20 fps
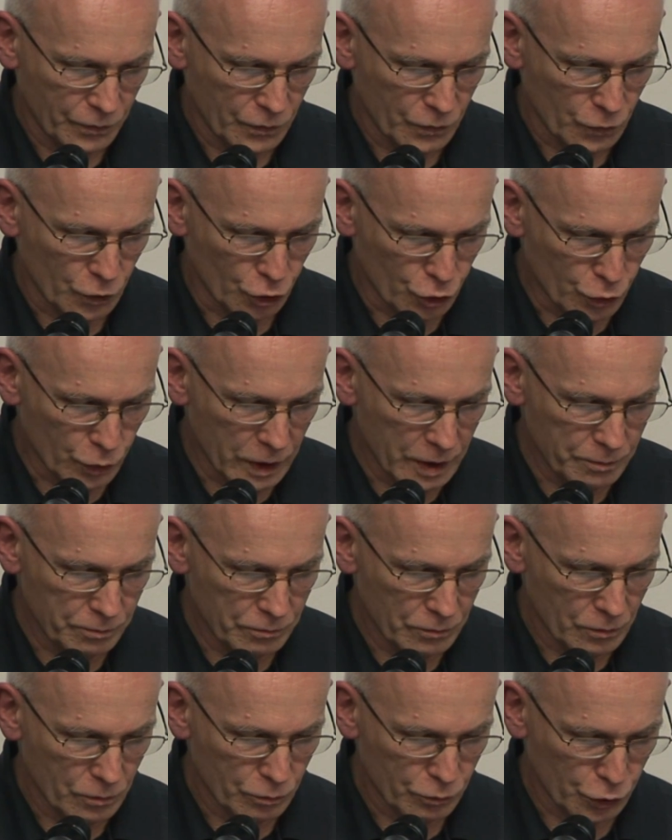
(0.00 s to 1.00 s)
The
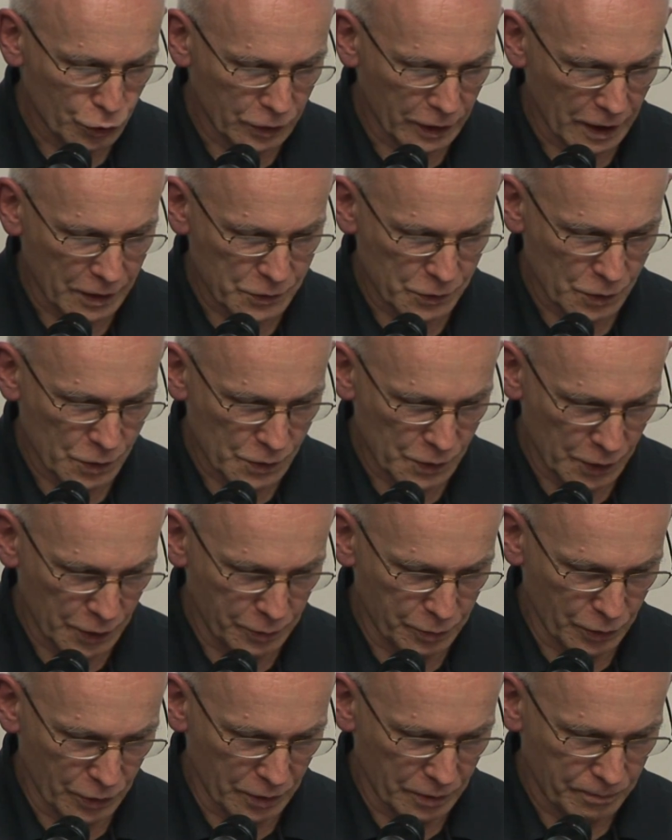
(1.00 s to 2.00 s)
dream protects the
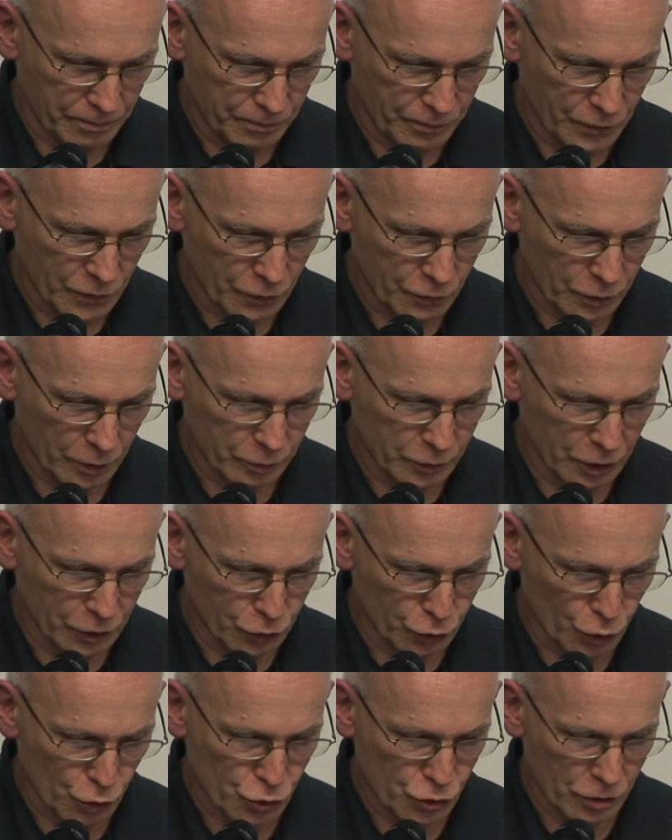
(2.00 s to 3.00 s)
sleeper from the
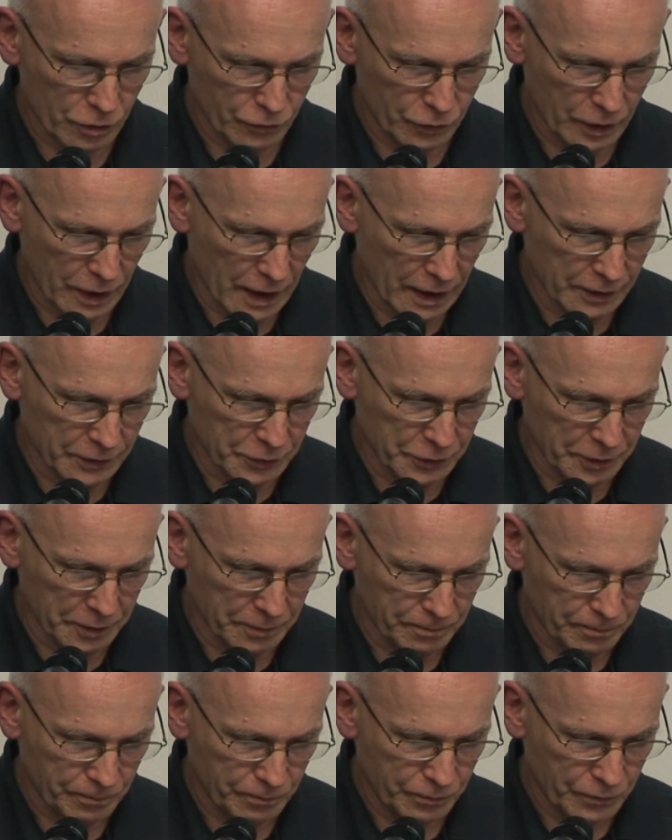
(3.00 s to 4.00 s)
intrusion of reality,
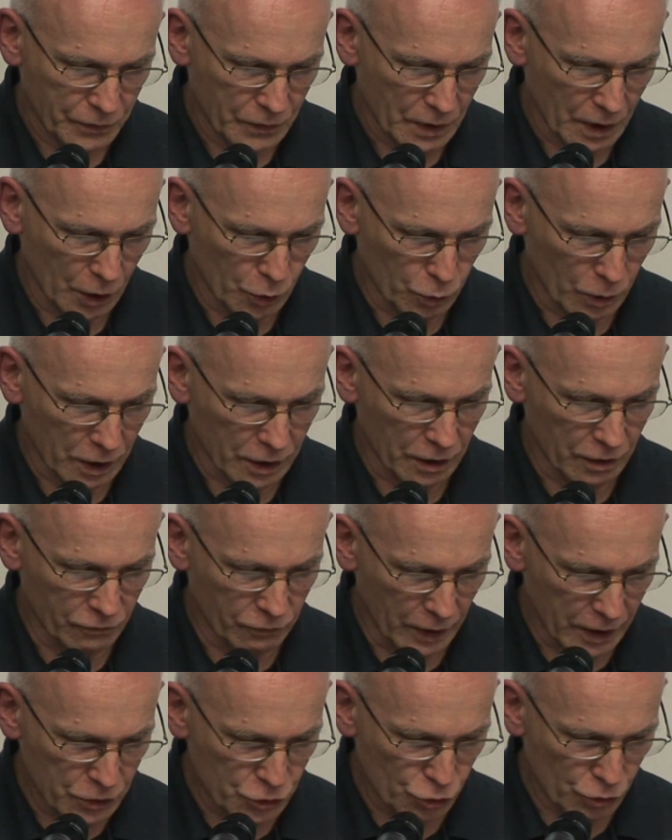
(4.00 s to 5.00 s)
and one
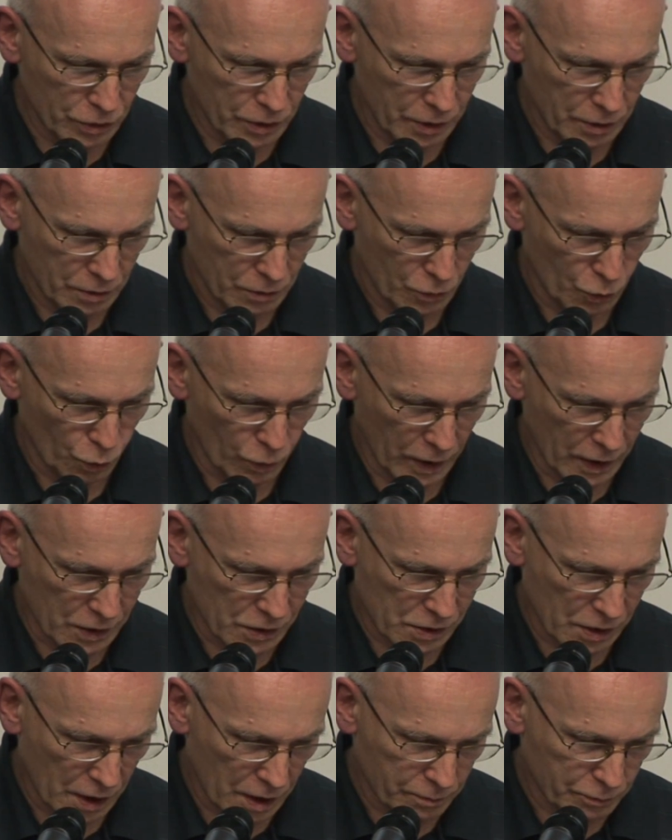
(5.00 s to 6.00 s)
eventually
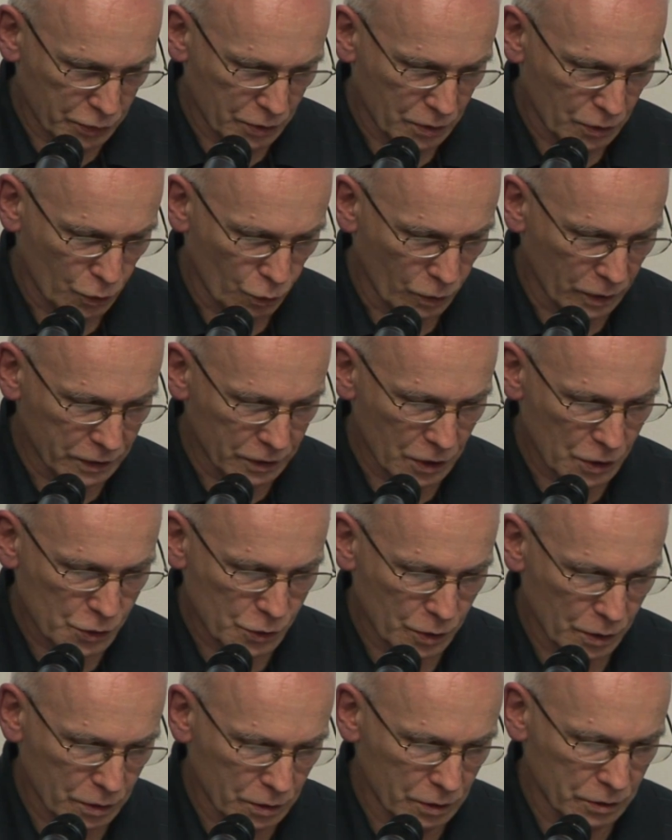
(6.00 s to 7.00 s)
wakes up when the
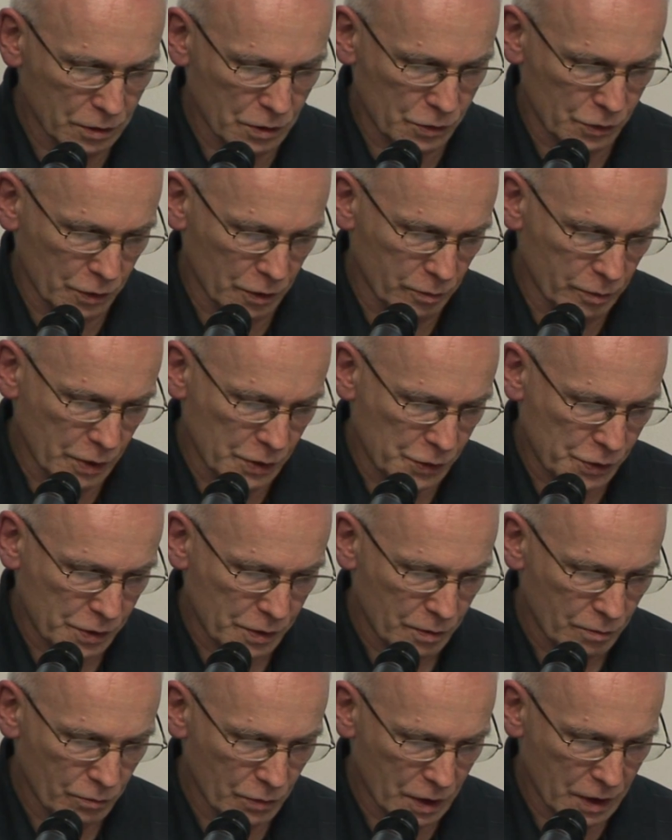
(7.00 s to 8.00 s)
external disturbance
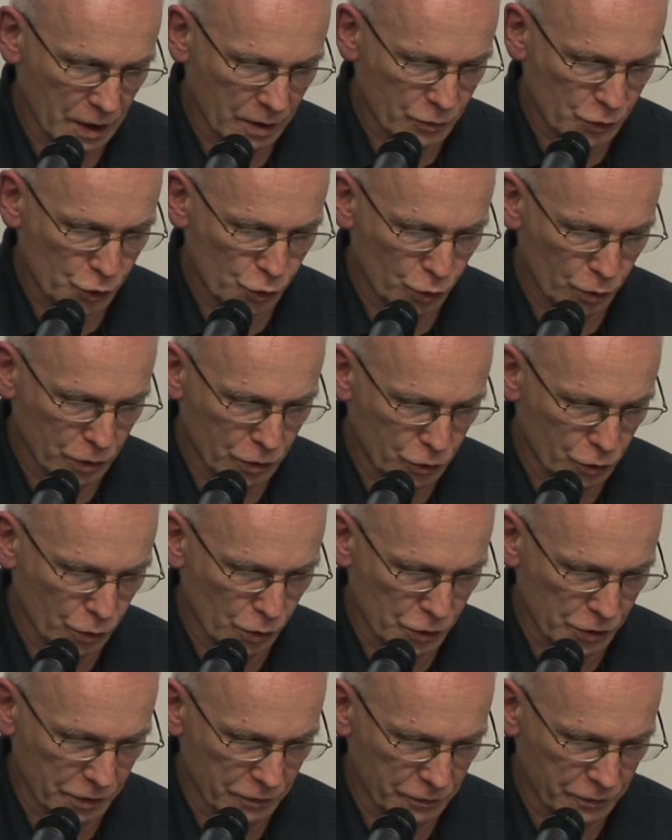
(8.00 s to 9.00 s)
becomes too
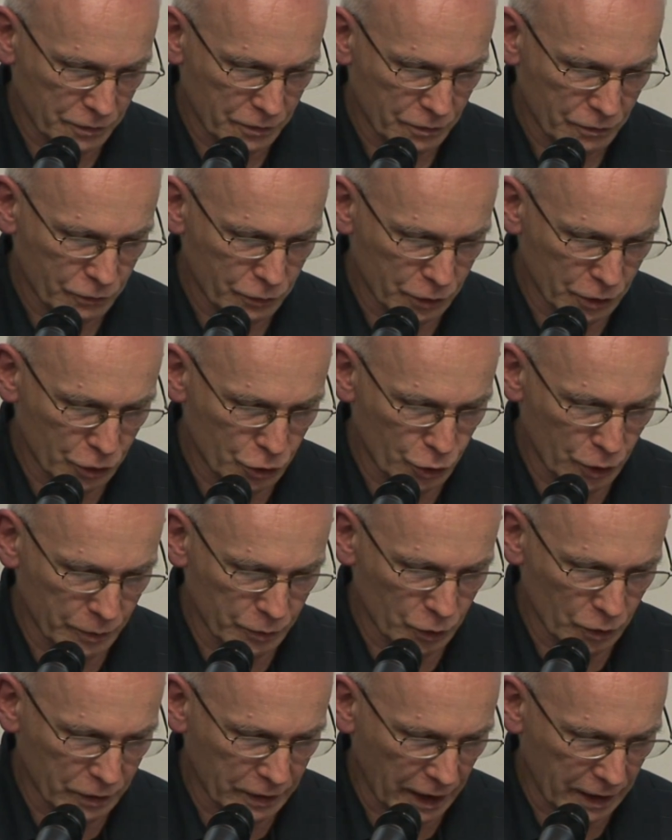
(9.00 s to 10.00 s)
intrusive for the dream
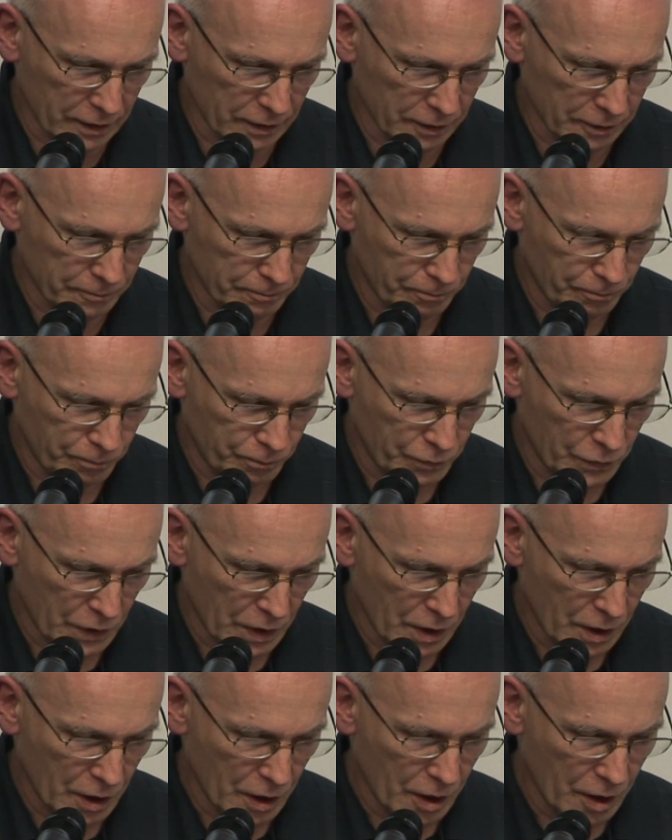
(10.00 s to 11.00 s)
to tackle.
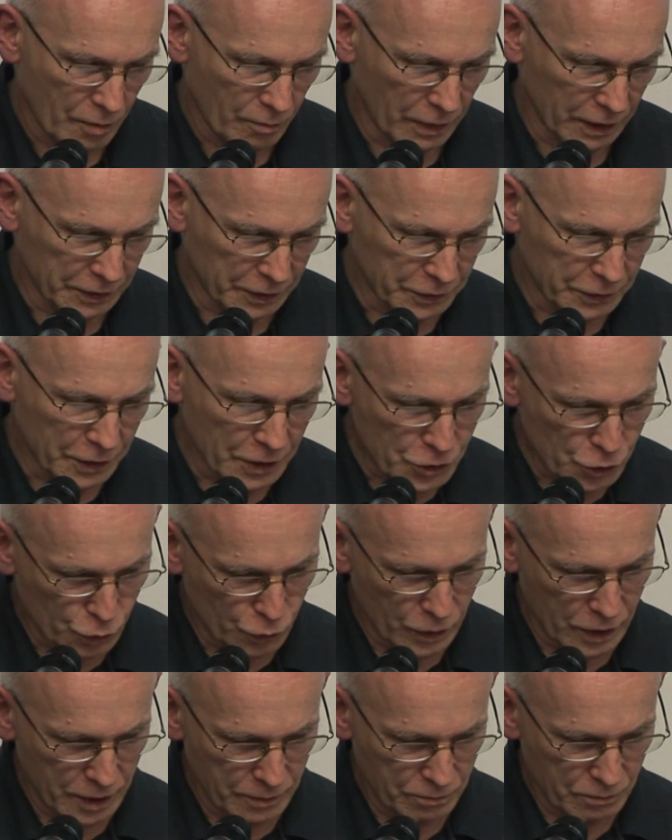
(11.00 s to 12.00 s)
But in this
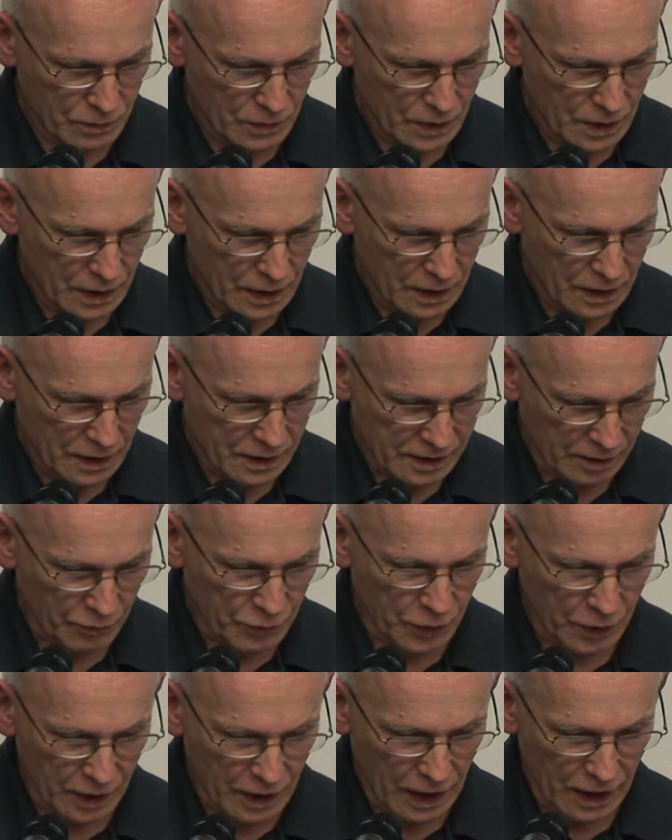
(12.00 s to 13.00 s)
dream,
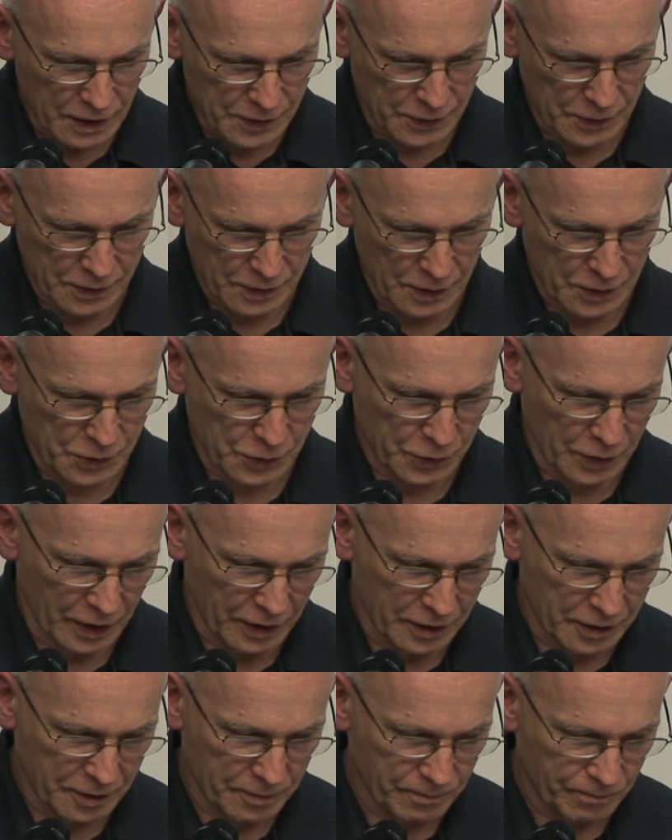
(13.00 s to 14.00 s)
something else is at
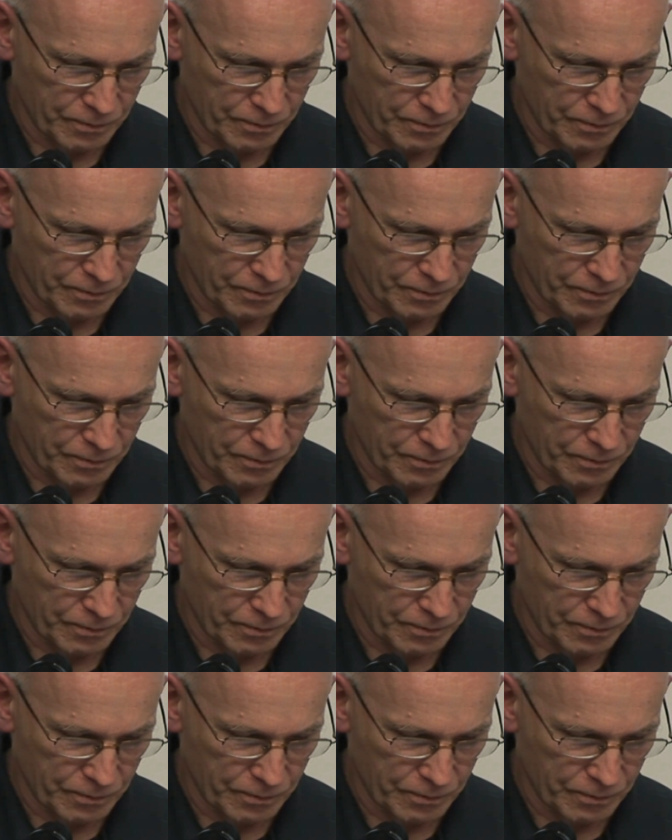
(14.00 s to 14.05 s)
stake.